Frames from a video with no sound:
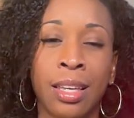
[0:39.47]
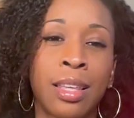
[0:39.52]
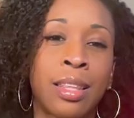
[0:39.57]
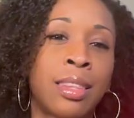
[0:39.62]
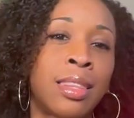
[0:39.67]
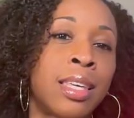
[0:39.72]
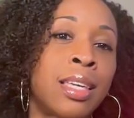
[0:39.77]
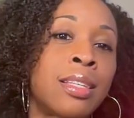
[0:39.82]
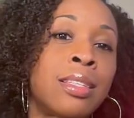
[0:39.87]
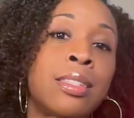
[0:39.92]

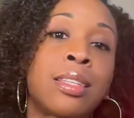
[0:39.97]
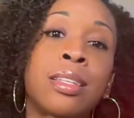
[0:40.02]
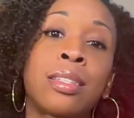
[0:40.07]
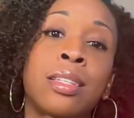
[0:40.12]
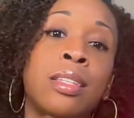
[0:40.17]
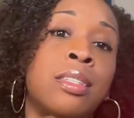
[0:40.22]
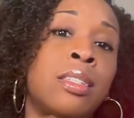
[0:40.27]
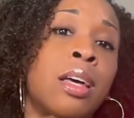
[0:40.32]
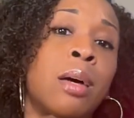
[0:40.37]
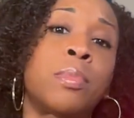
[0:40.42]
This is
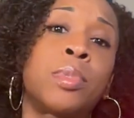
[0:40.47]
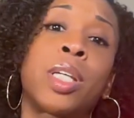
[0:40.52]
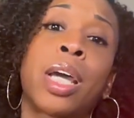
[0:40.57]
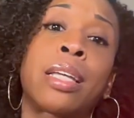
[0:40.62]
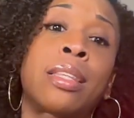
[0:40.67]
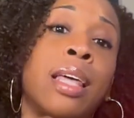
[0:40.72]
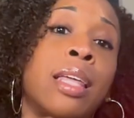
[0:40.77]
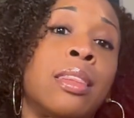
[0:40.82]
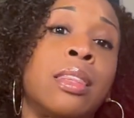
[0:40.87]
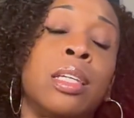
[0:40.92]
a
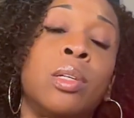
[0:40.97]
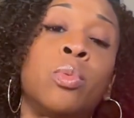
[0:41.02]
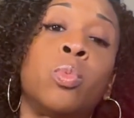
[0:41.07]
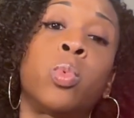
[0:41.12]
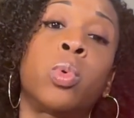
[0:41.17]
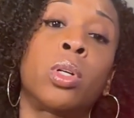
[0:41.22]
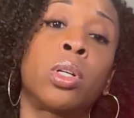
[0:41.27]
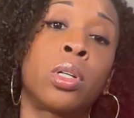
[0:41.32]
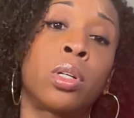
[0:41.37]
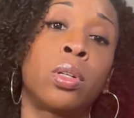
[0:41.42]
subject that the
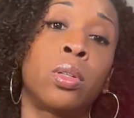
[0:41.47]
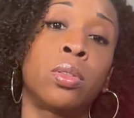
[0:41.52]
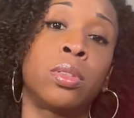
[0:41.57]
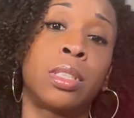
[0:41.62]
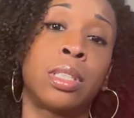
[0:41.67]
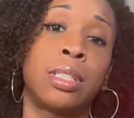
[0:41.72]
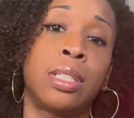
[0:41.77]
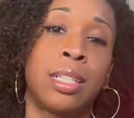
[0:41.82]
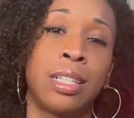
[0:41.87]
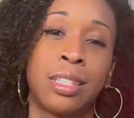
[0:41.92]
world
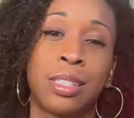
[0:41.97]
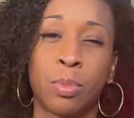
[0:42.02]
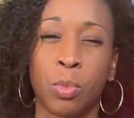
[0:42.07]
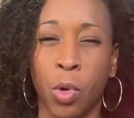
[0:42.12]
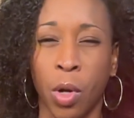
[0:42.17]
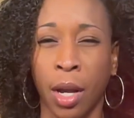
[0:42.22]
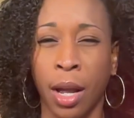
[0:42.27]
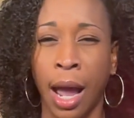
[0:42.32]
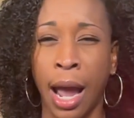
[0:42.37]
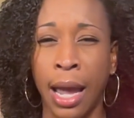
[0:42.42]
needs
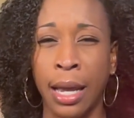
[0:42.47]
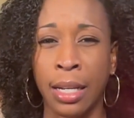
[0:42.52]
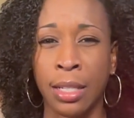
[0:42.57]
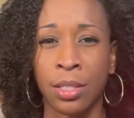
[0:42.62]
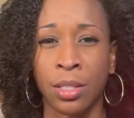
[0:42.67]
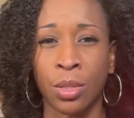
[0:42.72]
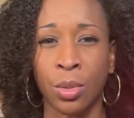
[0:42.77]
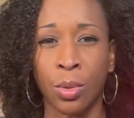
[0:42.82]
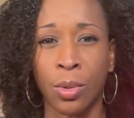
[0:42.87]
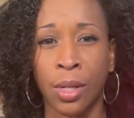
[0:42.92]
more
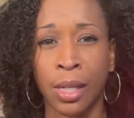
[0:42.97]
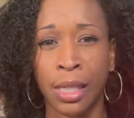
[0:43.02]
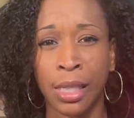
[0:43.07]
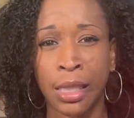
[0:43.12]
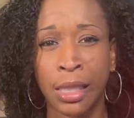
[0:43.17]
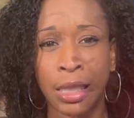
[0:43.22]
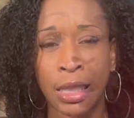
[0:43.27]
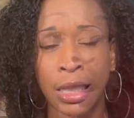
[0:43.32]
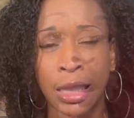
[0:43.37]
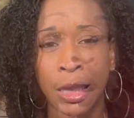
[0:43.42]
guidance on.
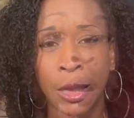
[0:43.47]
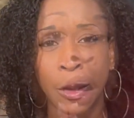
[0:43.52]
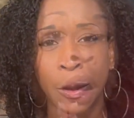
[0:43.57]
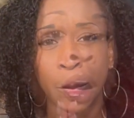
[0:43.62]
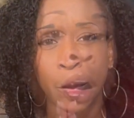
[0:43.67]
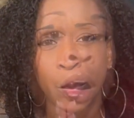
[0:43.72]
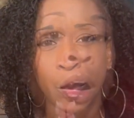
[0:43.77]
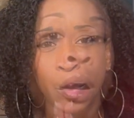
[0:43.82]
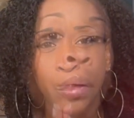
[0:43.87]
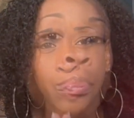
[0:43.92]

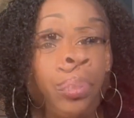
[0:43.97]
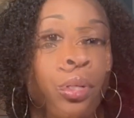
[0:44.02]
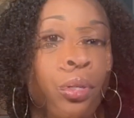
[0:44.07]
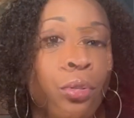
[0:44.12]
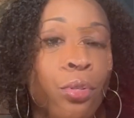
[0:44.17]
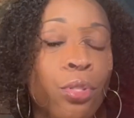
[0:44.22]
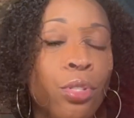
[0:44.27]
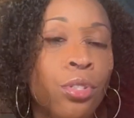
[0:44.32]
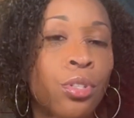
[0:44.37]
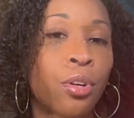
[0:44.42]
Are
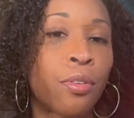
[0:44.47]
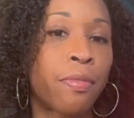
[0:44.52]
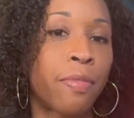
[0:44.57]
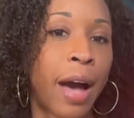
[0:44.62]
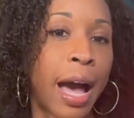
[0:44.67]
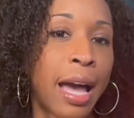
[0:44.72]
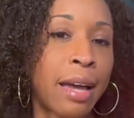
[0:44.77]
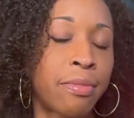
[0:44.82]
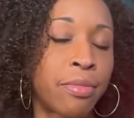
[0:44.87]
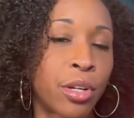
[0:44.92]
abuse
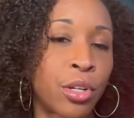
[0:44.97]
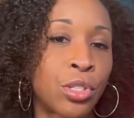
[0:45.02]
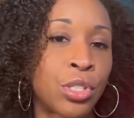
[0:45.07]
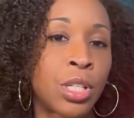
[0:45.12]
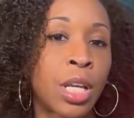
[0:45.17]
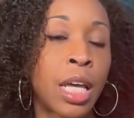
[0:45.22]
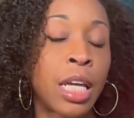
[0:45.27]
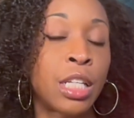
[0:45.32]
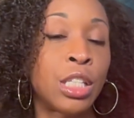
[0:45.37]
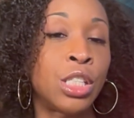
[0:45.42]

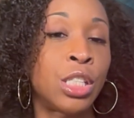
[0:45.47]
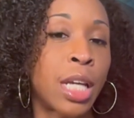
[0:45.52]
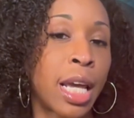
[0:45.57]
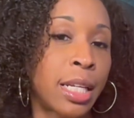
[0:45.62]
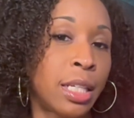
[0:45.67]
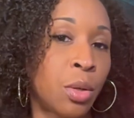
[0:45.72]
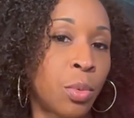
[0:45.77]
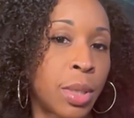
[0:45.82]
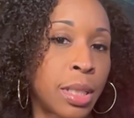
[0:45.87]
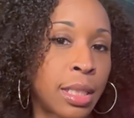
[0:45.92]
survivors
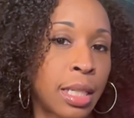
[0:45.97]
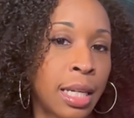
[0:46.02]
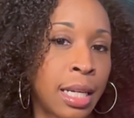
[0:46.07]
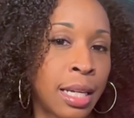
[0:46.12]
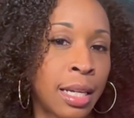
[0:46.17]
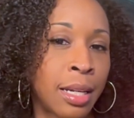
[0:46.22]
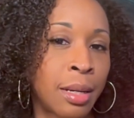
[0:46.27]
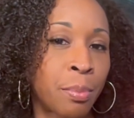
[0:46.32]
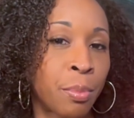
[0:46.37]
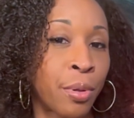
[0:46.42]

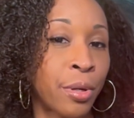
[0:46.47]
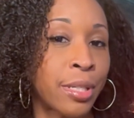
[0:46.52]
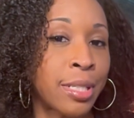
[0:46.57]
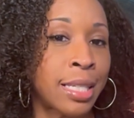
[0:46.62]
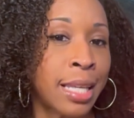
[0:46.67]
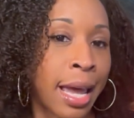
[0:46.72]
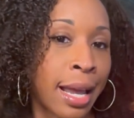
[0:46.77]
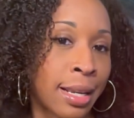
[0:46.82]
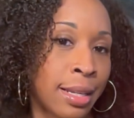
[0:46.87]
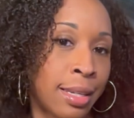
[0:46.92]
genuinely
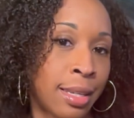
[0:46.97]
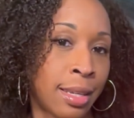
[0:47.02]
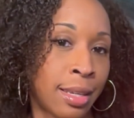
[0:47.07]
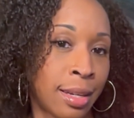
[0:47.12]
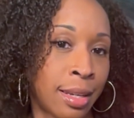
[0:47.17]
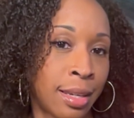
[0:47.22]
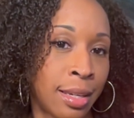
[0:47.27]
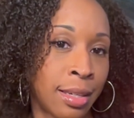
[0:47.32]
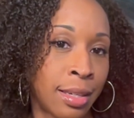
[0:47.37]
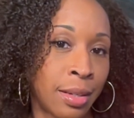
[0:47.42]

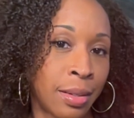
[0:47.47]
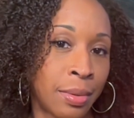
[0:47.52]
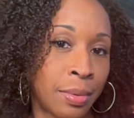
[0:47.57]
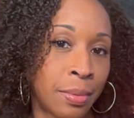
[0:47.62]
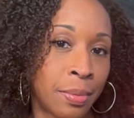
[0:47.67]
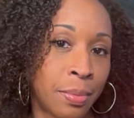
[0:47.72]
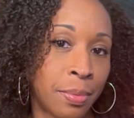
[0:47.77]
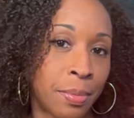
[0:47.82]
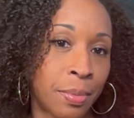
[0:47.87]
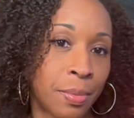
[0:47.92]
protected?
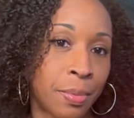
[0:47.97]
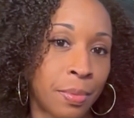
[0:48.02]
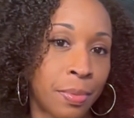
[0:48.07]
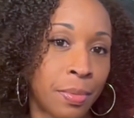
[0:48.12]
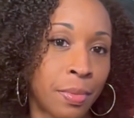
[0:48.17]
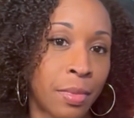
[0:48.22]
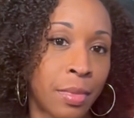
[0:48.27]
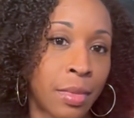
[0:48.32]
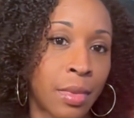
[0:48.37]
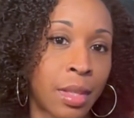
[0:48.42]

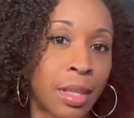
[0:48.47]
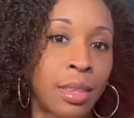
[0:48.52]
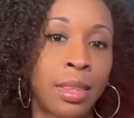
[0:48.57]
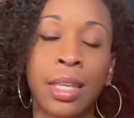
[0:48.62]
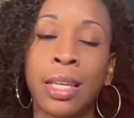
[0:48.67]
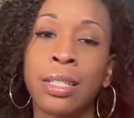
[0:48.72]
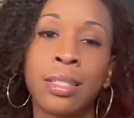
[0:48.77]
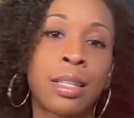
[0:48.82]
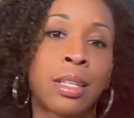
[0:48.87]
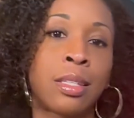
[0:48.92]

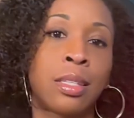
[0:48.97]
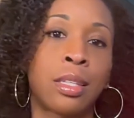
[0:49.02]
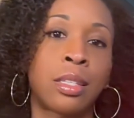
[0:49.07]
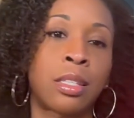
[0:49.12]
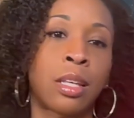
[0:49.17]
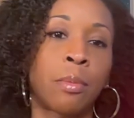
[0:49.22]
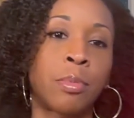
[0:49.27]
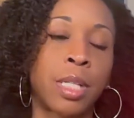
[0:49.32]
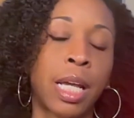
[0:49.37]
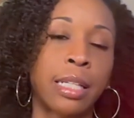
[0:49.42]
This is the
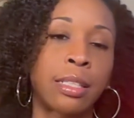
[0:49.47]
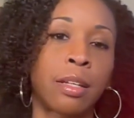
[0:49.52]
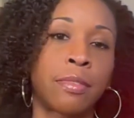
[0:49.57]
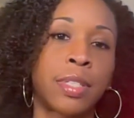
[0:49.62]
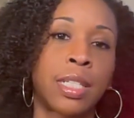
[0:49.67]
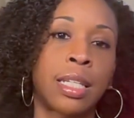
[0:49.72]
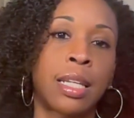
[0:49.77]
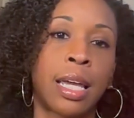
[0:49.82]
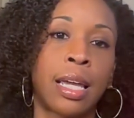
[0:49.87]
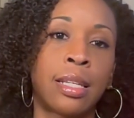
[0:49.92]
subject of
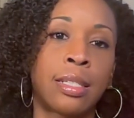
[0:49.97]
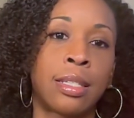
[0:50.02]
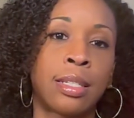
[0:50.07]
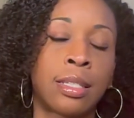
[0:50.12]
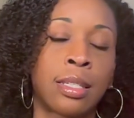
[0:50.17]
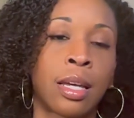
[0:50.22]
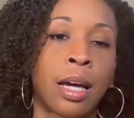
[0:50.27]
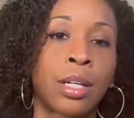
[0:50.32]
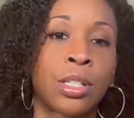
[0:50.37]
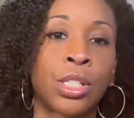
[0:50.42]
today's
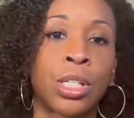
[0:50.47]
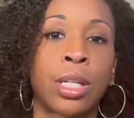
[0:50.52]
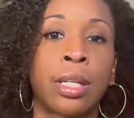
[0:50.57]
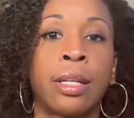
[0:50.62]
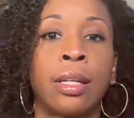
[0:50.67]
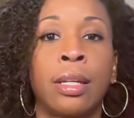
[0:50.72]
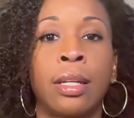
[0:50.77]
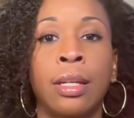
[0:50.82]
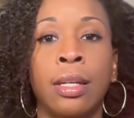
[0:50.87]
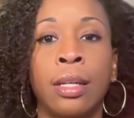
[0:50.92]
discussion.